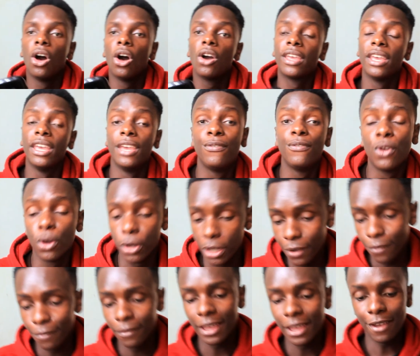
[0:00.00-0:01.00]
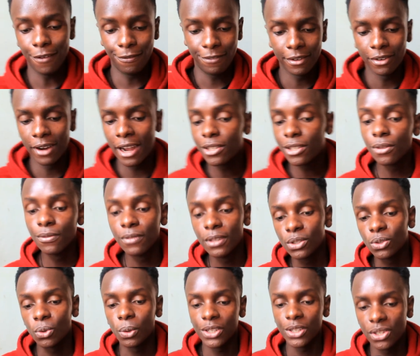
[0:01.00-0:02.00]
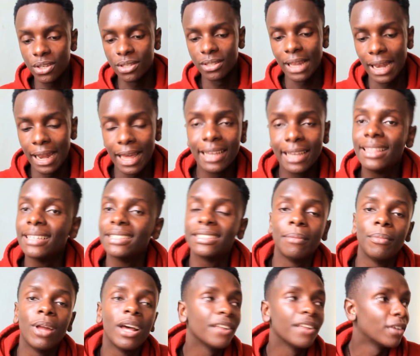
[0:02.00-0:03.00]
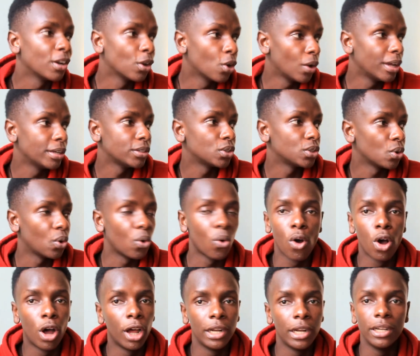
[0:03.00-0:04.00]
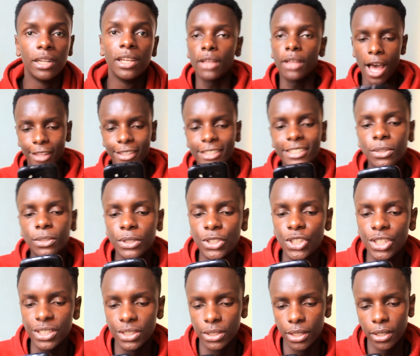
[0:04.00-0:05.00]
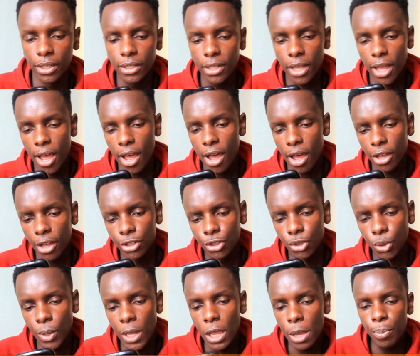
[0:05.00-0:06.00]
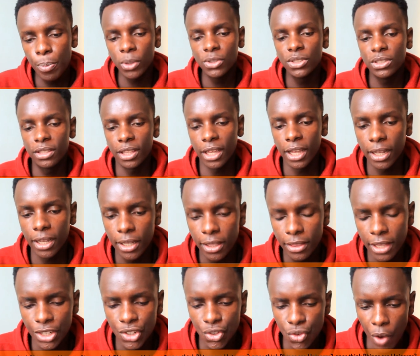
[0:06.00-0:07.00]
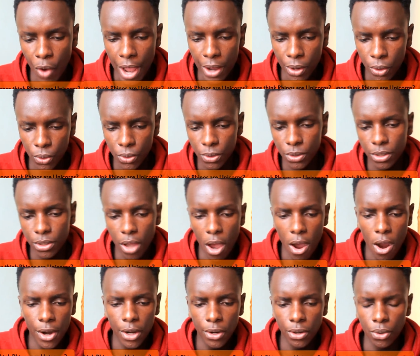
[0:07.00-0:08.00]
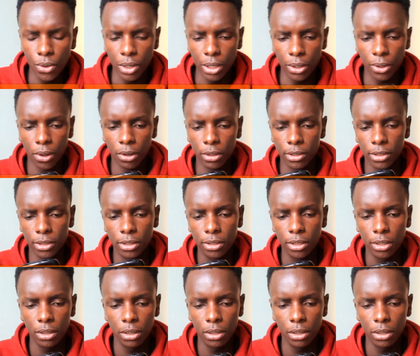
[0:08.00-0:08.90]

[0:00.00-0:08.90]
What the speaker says: Okay, if the rest of these questions are like this, I'm not even going to go on. This question is good. Do hippos think that rhinos are unicorns?